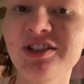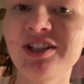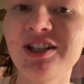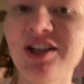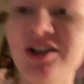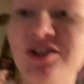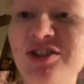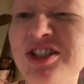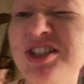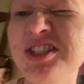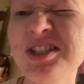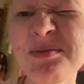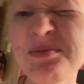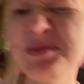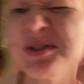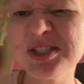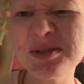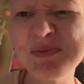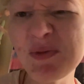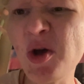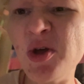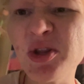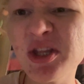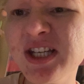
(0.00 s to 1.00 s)
just some
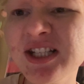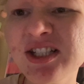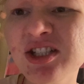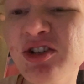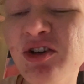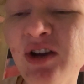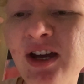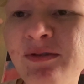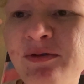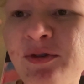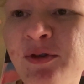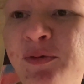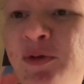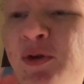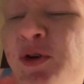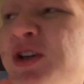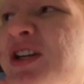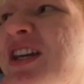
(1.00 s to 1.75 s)
small things you're grateful for.